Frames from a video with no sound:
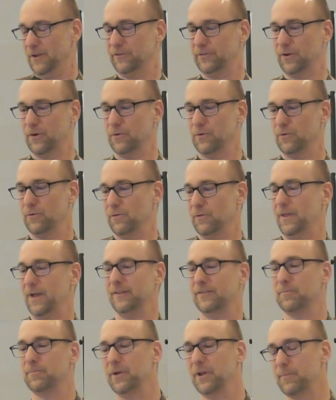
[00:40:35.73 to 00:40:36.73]
So
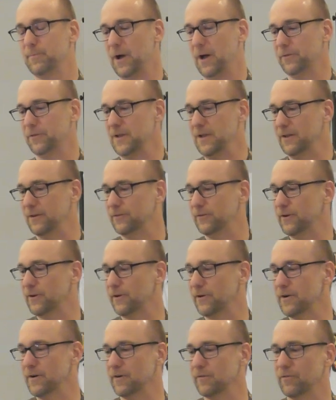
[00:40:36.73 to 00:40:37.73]
that's a bit about the
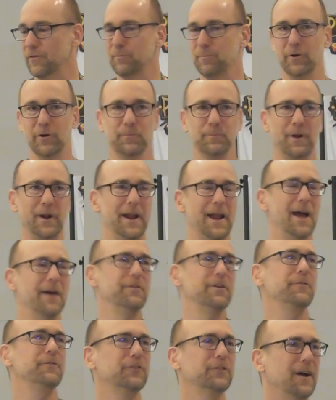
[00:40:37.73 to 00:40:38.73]
interior of the book, but I
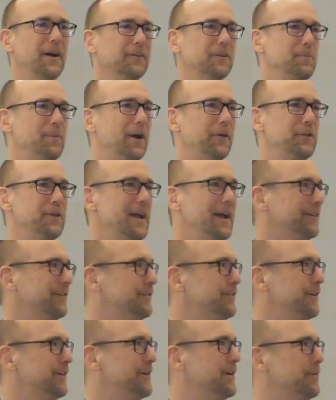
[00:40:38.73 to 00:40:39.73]
haven't even talked about the
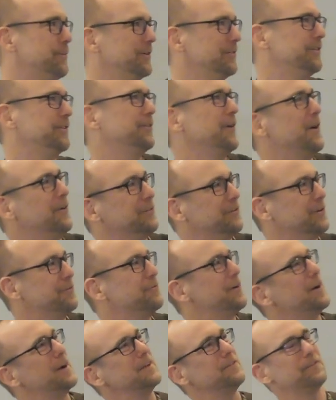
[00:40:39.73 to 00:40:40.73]
exterior, which is also
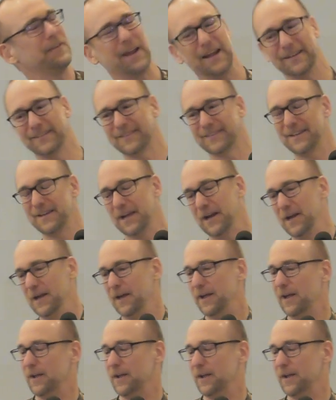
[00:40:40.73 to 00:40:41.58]
very fancy.